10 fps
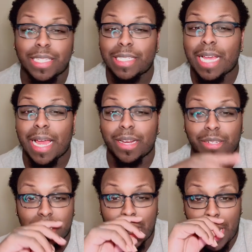
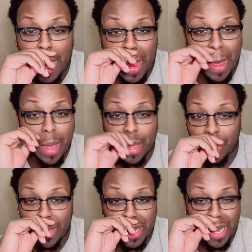title, child.
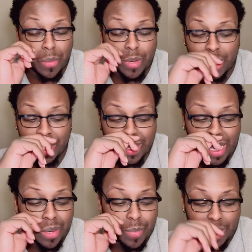But yeah, we need to
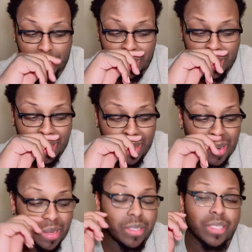talk about the
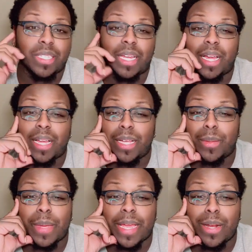girls.
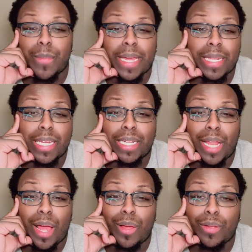Ain't nobody get
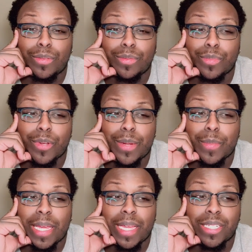along, pretty
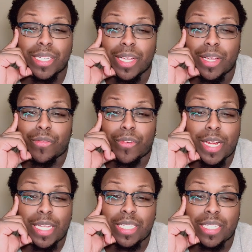much.
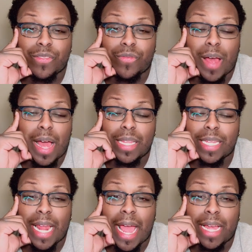Friends is
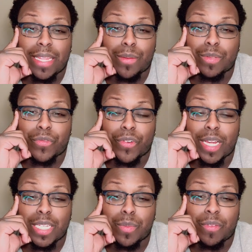falling out. There was
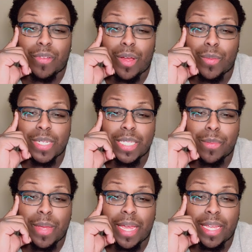friends before. It's a
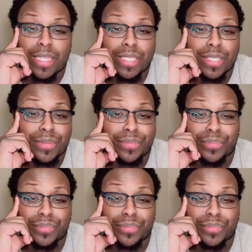mess.